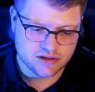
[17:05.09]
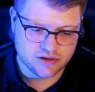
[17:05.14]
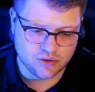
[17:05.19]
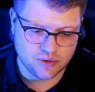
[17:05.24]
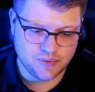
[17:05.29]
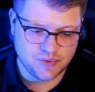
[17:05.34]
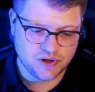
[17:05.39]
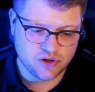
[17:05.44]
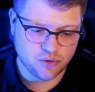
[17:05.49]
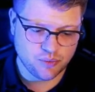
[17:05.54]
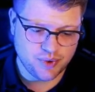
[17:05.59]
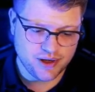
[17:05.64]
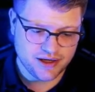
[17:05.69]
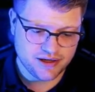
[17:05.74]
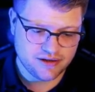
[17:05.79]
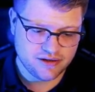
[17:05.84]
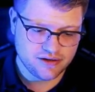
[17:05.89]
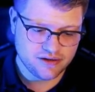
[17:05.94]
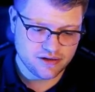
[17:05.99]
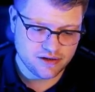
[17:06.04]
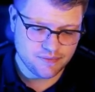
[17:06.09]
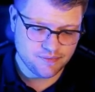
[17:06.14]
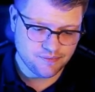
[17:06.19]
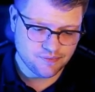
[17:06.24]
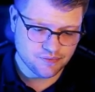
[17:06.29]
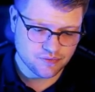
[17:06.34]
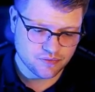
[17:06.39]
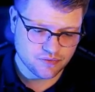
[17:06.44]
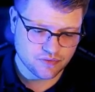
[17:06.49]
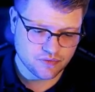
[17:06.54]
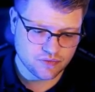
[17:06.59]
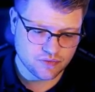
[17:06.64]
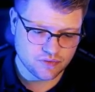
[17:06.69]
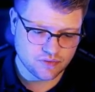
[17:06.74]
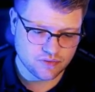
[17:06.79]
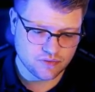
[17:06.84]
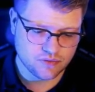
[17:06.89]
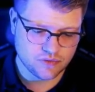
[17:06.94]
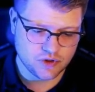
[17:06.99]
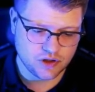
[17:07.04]
So when we go back here,
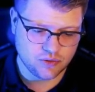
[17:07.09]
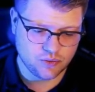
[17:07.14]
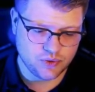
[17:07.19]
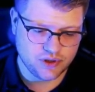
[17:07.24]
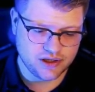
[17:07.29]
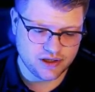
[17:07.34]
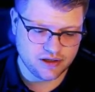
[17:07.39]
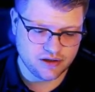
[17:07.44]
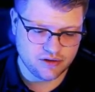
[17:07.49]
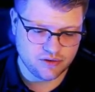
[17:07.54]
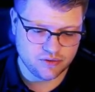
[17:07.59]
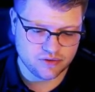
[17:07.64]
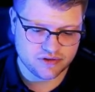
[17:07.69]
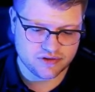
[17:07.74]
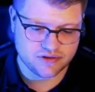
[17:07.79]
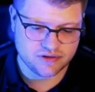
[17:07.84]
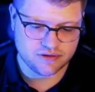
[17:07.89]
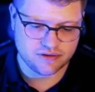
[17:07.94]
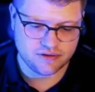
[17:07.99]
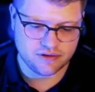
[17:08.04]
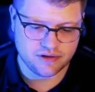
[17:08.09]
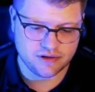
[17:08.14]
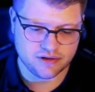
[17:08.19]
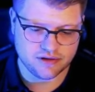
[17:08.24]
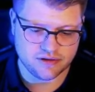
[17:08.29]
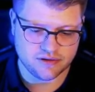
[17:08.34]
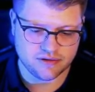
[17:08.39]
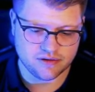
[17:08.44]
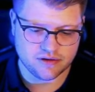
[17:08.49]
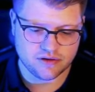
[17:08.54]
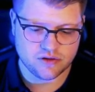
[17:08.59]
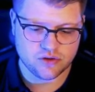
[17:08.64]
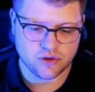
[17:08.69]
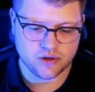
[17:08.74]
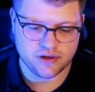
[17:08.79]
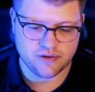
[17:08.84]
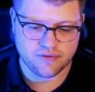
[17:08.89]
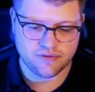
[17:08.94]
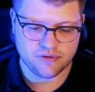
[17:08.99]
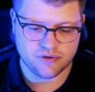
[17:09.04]
we can use here
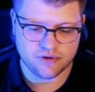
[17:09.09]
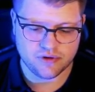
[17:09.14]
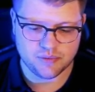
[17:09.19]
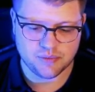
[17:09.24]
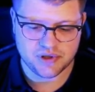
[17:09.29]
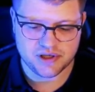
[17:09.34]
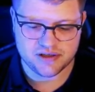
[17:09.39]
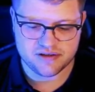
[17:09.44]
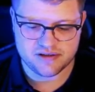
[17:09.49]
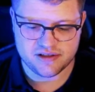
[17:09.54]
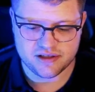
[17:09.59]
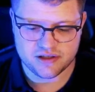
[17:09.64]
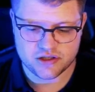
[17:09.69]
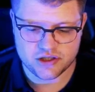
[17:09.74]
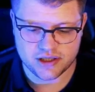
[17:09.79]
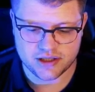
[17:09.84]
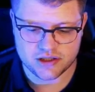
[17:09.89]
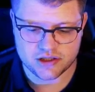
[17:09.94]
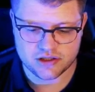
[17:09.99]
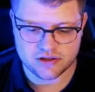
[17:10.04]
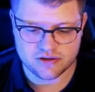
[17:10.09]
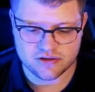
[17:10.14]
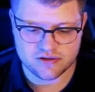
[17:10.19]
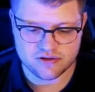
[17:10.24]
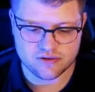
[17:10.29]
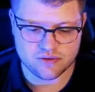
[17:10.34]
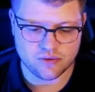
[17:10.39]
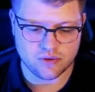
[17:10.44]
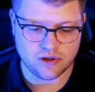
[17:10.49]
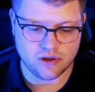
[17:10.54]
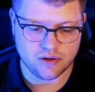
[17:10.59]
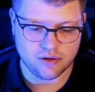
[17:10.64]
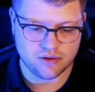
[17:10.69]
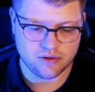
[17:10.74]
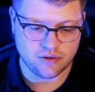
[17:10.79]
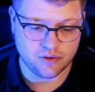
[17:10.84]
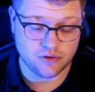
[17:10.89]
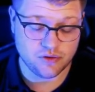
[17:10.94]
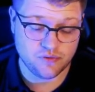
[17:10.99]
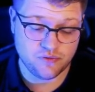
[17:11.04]
coin for dependency injection. So
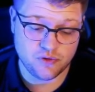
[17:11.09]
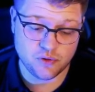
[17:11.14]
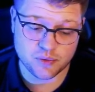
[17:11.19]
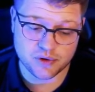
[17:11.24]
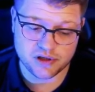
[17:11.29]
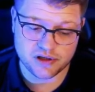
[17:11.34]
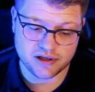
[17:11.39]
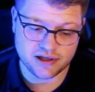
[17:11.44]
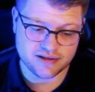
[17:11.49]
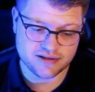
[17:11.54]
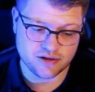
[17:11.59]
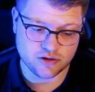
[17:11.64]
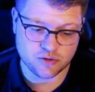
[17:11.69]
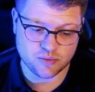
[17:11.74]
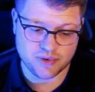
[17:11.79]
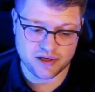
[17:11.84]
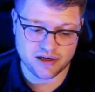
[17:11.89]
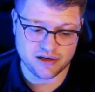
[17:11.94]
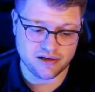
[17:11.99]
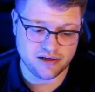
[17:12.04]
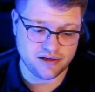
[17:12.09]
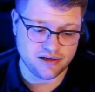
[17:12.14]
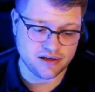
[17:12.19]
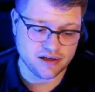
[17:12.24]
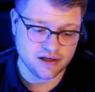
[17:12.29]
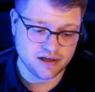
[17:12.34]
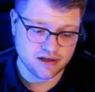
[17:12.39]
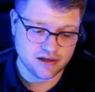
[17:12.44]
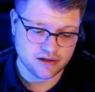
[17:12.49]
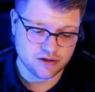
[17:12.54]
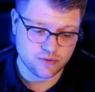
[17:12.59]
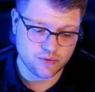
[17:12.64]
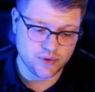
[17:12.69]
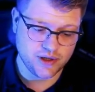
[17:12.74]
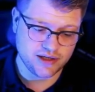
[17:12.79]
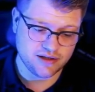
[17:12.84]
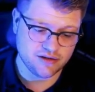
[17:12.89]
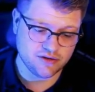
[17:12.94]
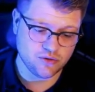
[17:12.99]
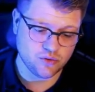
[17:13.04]
our view model gets automatically
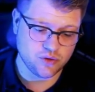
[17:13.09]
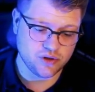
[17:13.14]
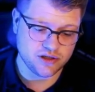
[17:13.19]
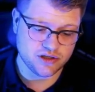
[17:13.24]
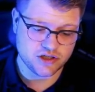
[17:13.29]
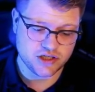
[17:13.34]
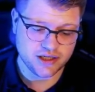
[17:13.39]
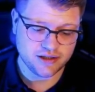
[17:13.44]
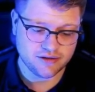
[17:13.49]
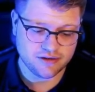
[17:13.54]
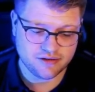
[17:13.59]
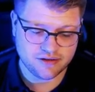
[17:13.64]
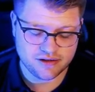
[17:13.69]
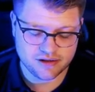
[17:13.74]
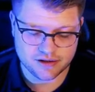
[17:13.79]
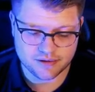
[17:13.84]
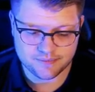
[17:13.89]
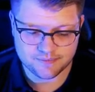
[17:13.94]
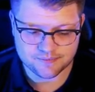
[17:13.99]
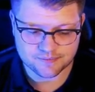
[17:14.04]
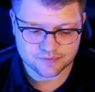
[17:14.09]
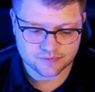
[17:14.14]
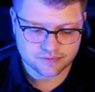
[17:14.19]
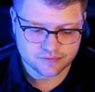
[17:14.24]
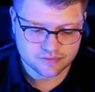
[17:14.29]
created or injected here.